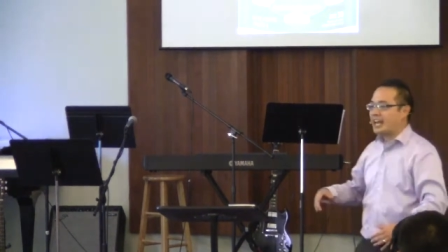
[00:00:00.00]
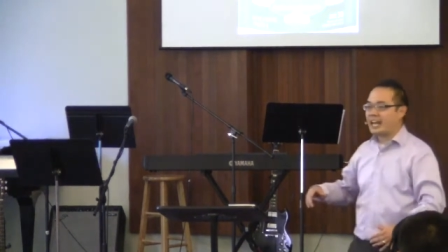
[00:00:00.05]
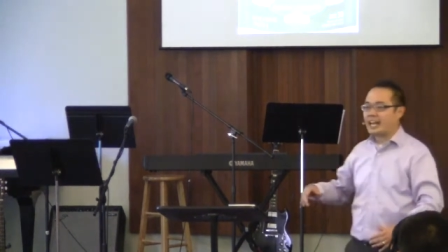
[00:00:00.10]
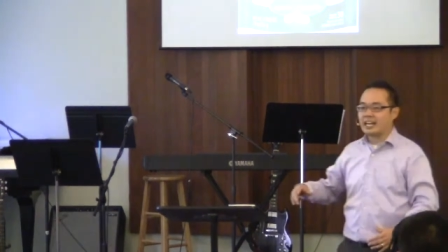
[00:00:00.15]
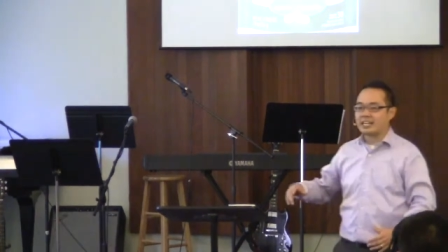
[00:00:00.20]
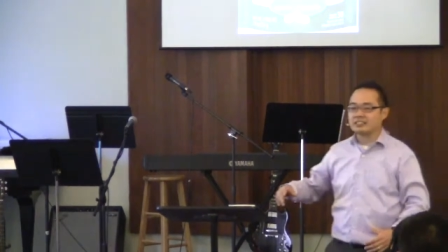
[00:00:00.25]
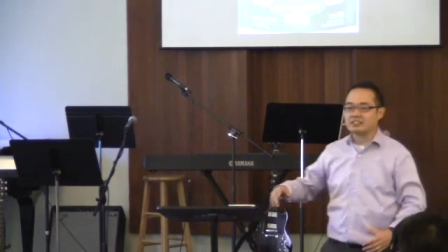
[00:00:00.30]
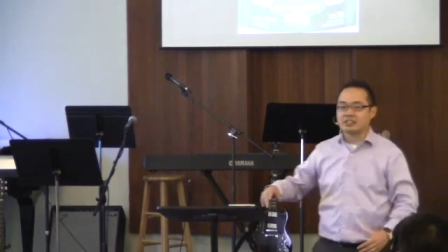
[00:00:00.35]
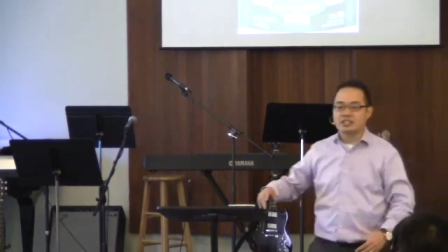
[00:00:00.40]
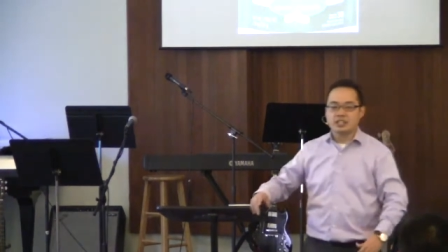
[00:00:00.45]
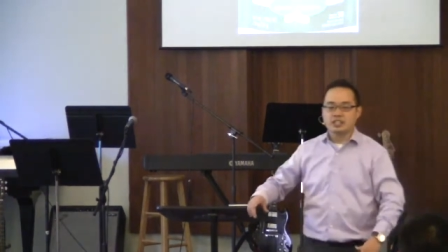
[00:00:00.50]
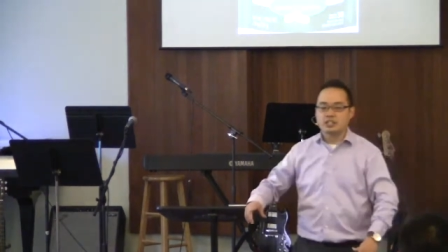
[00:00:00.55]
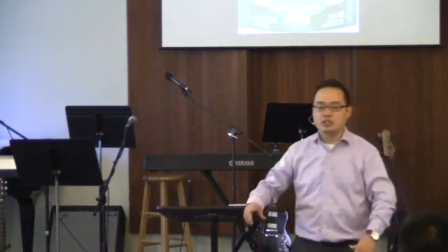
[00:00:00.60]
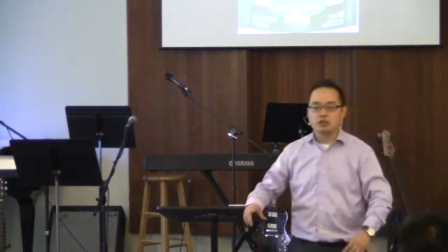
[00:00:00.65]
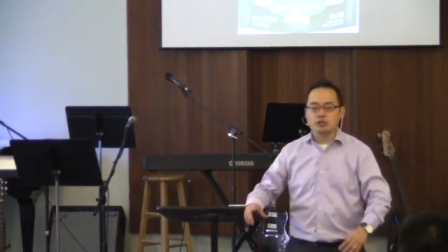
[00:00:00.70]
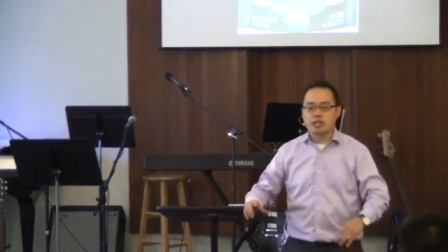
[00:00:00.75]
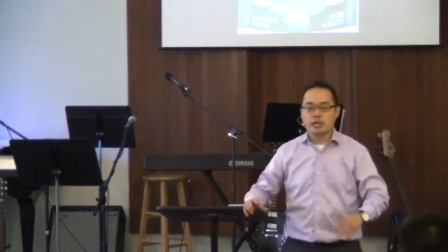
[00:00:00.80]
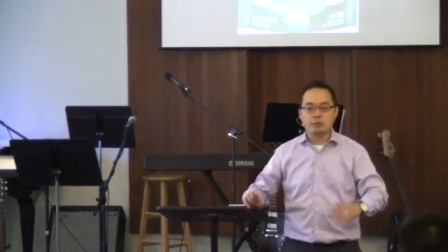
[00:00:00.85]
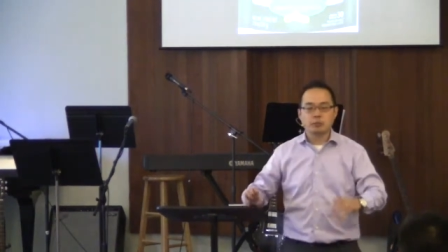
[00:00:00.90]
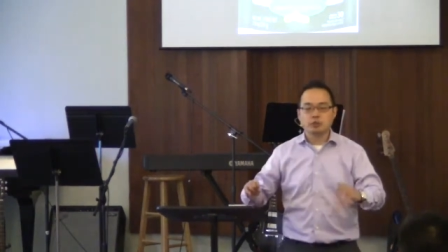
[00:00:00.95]
and you
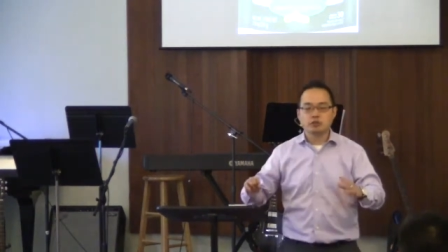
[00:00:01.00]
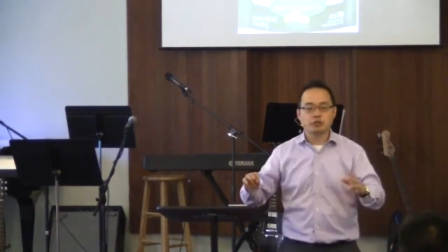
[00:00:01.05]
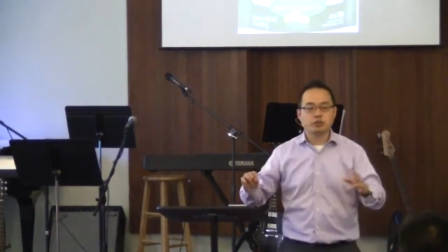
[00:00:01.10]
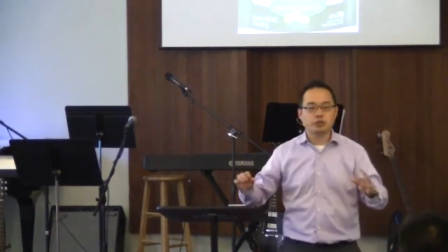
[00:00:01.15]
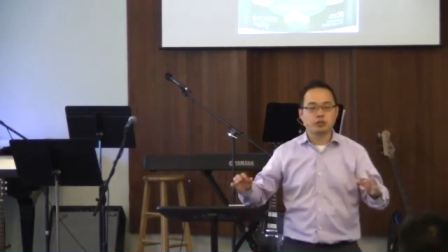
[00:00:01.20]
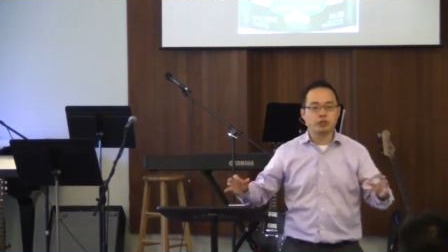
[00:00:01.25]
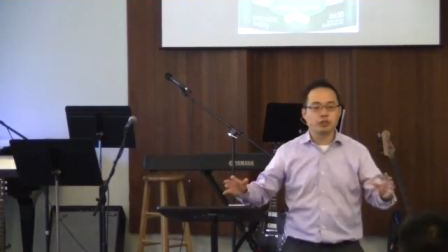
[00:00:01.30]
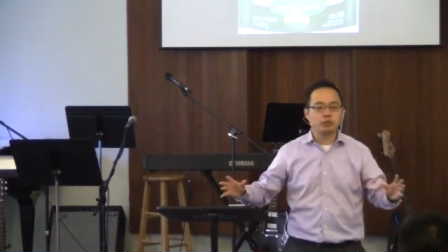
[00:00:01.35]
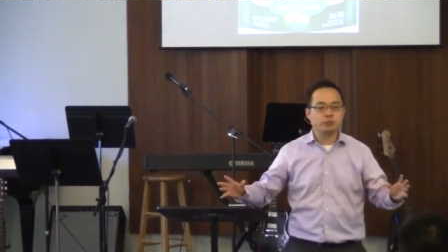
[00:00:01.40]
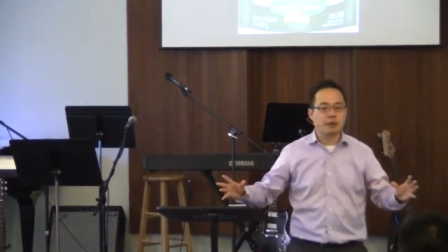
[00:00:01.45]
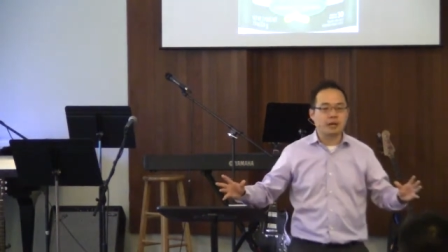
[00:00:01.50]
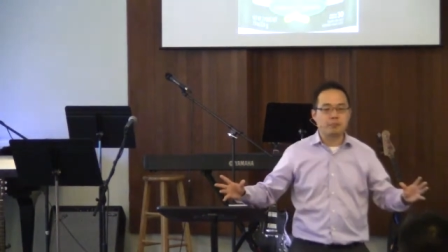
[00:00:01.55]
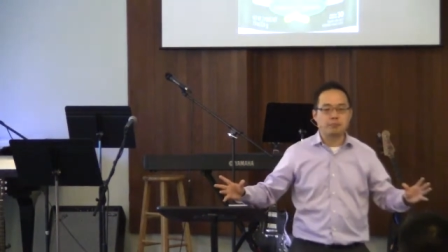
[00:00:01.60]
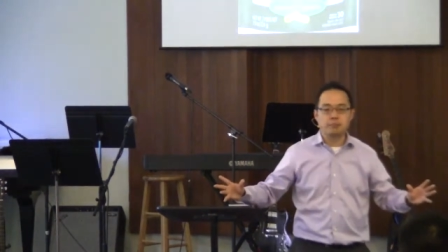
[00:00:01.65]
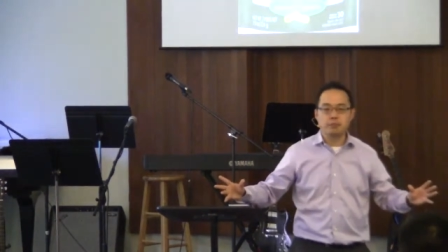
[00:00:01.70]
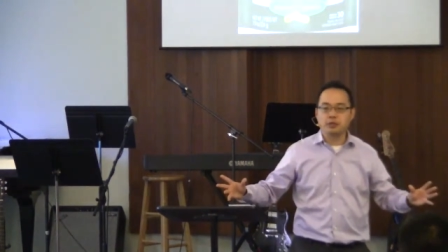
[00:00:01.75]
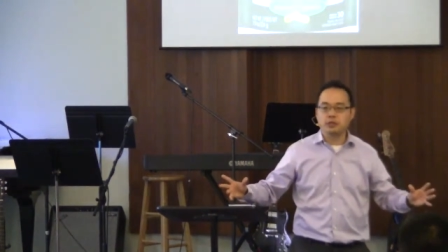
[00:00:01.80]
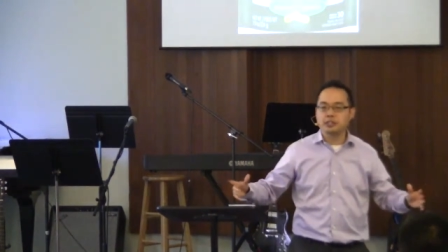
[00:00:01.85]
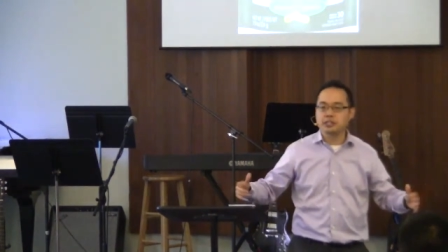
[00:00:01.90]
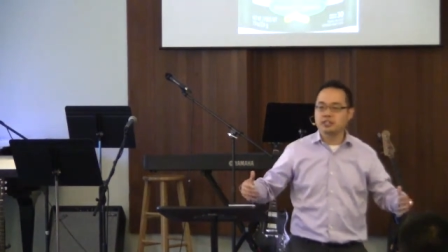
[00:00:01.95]
know, they would turn my
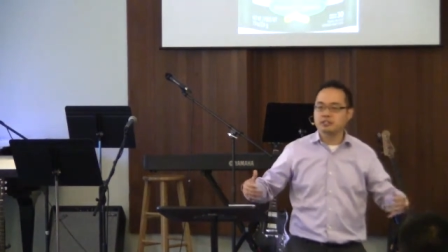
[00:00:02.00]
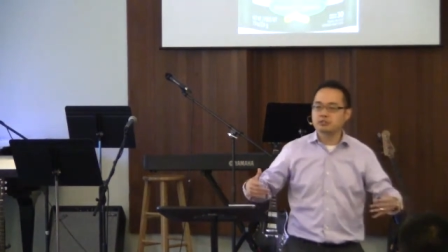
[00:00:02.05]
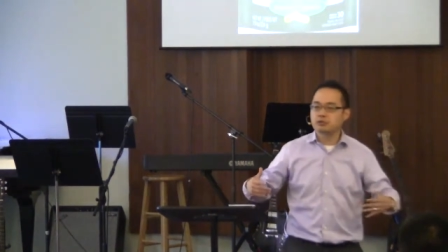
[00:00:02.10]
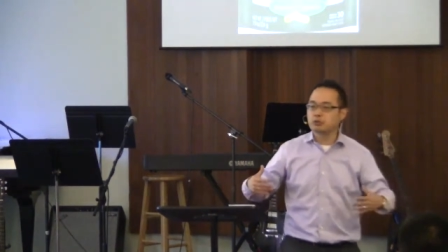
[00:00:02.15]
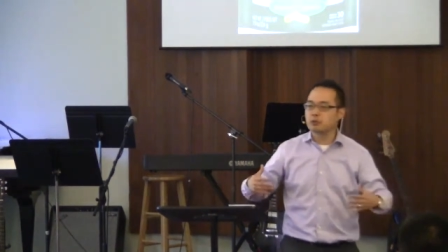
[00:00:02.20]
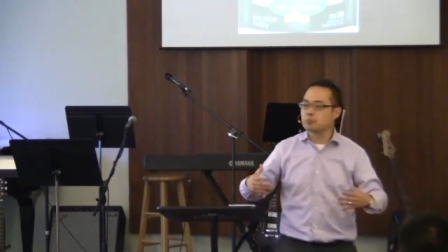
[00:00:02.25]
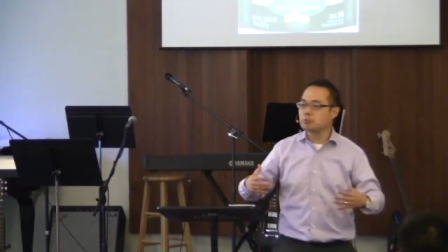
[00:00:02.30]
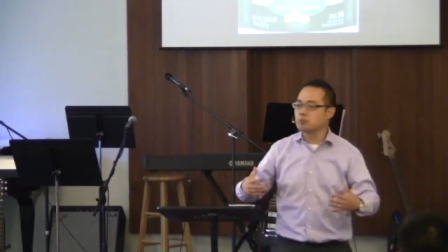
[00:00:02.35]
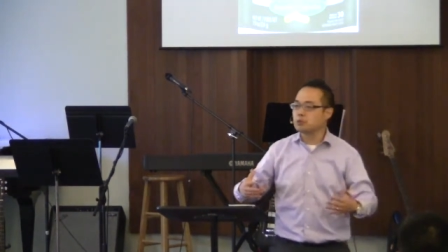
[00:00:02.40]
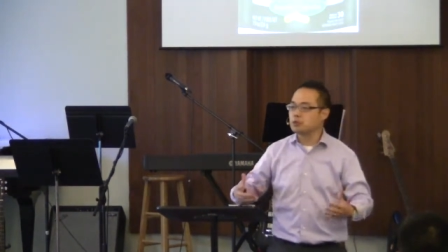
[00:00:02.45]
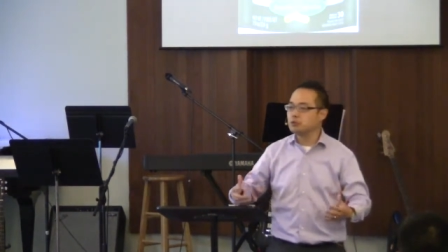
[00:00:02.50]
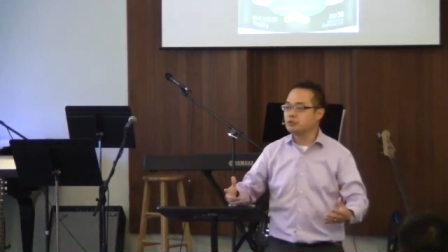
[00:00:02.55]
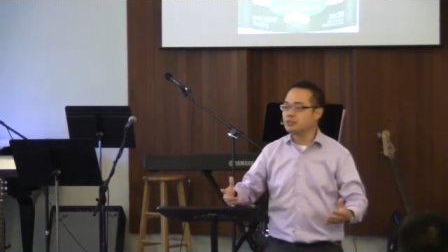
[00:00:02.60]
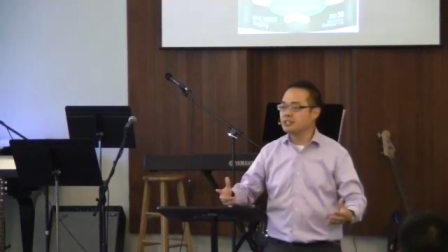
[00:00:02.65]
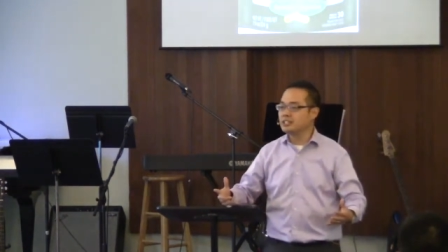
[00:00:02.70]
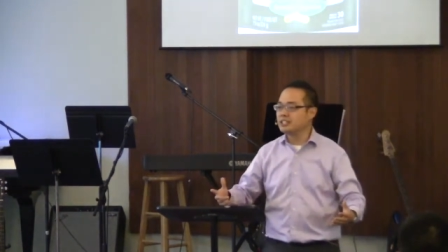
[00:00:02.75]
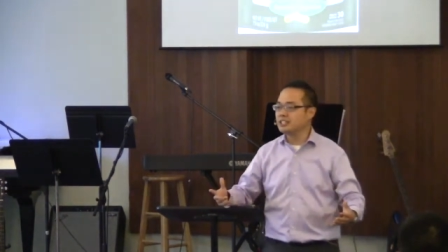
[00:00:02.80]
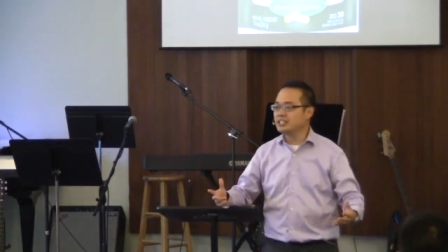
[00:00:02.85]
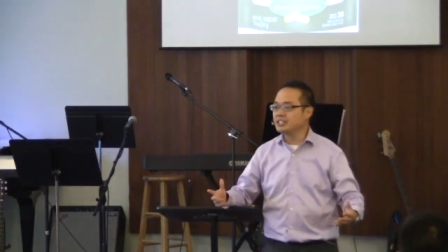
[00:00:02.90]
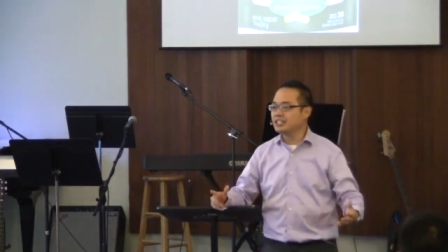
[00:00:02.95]
book into a
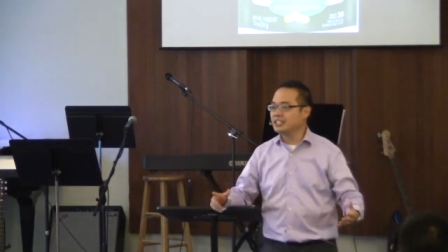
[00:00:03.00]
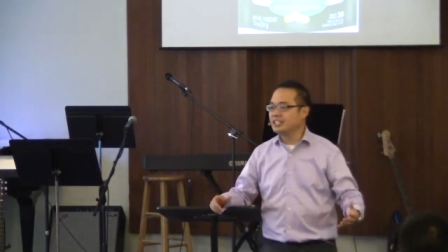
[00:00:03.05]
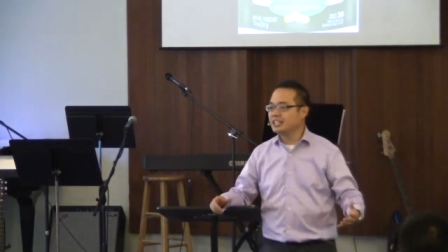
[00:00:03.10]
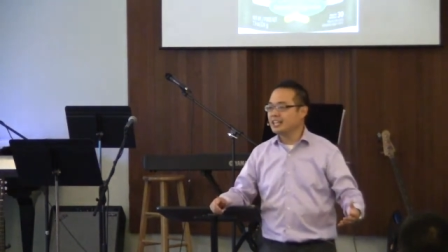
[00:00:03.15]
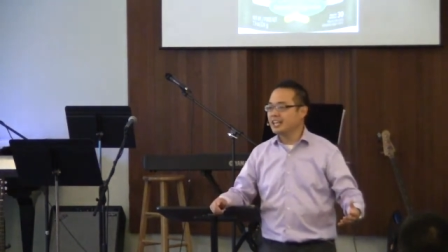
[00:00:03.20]
movie